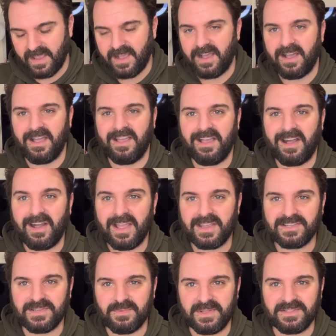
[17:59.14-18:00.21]
I
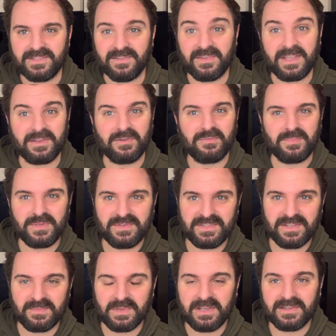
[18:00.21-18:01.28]
actually went to the Van Gogh
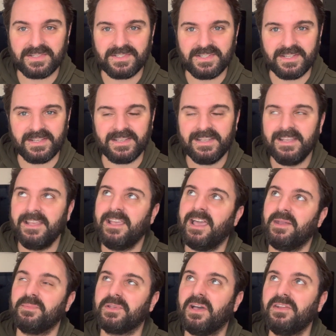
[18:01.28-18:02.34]
Museum last year,
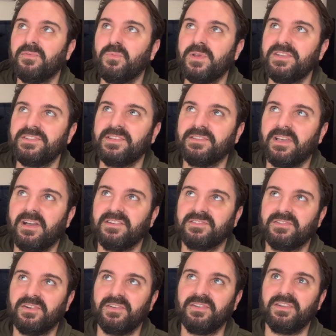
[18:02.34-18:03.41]
and I'm kind of wishing that I'd
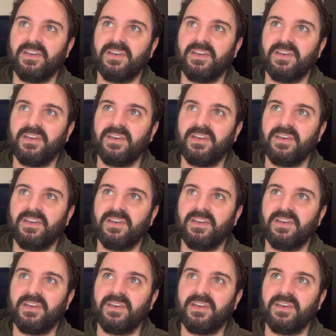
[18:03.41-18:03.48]
gone